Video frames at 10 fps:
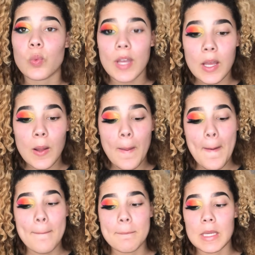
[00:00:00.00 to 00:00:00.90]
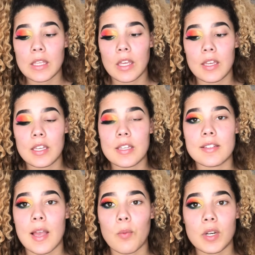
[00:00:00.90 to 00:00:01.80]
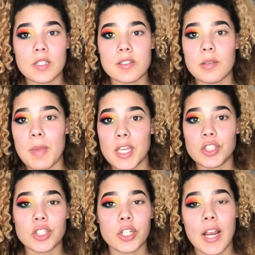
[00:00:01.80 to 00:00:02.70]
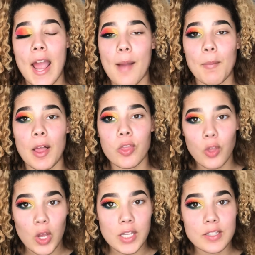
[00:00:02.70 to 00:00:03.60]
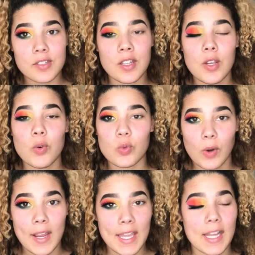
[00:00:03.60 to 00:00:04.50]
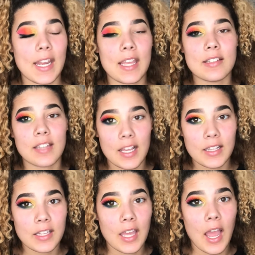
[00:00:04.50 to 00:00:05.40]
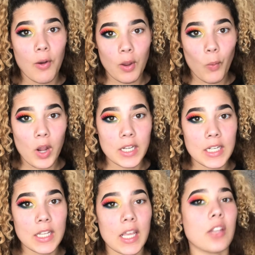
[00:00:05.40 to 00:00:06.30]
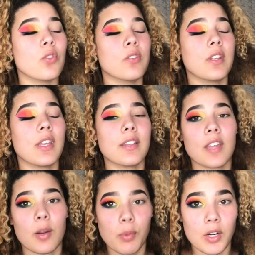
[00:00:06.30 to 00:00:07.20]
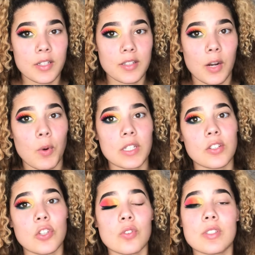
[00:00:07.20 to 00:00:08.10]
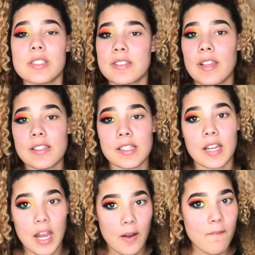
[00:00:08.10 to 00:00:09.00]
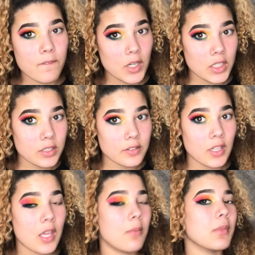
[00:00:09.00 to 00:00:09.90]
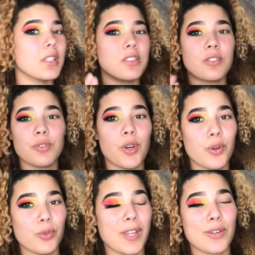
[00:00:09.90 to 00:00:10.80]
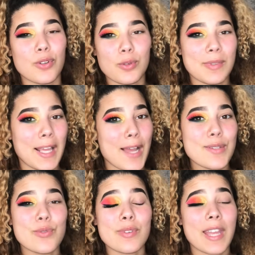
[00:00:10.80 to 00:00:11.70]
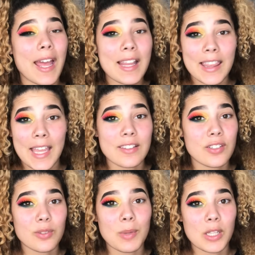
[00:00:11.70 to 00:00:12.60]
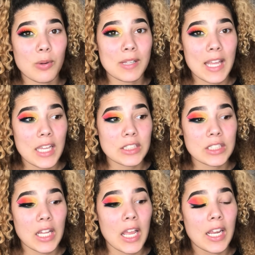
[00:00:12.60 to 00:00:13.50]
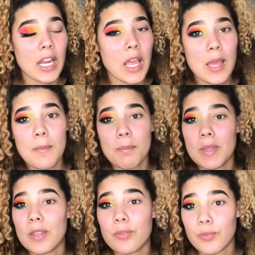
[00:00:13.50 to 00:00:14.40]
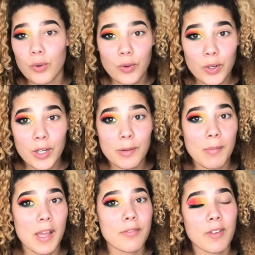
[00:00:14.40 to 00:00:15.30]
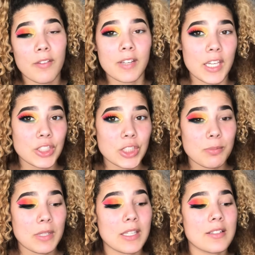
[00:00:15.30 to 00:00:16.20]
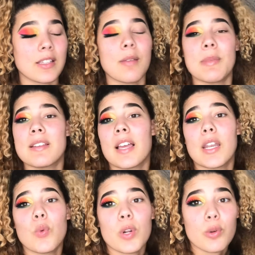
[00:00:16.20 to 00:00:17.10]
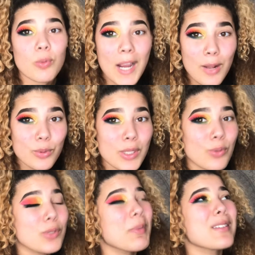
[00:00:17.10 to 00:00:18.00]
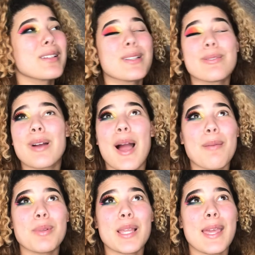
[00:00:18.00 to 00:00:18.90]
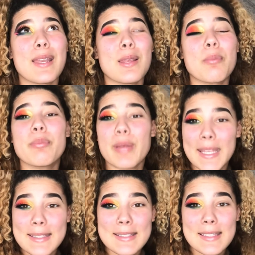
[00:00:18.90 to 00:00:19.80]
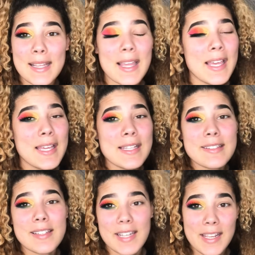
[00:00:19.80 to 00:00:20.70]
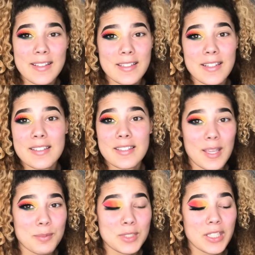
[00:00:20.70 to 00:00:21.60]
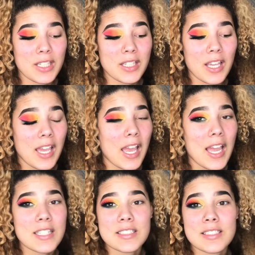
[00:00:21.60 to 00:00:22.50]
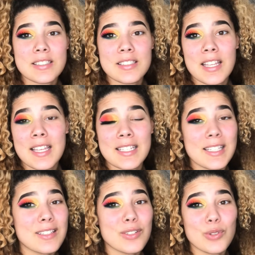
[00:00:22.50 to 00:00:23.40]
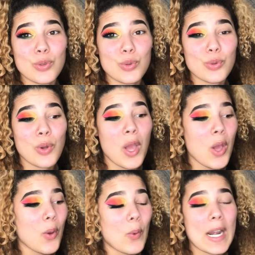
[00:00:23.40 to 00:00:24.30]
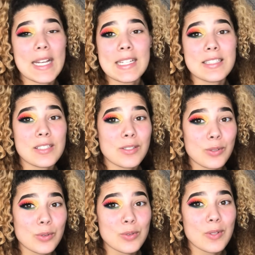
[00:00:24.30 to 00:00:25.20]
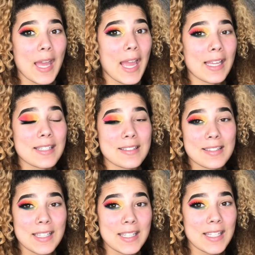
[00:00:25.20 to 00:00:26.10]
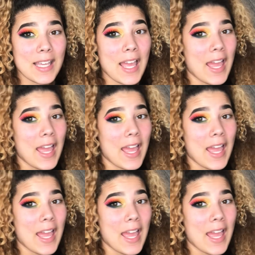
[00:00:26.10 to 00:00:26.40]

well because I wanted to make sure I had my thoughts right and exactly how I wanted it, and using the exact products that I wanted to use, and just test it out first. Because you know, like normally I do not like to do my lower lash line before my foundation because that means I gotta work around it, which makes it a little complicated. But today is an exception. I just need to do what I need to do so that I can see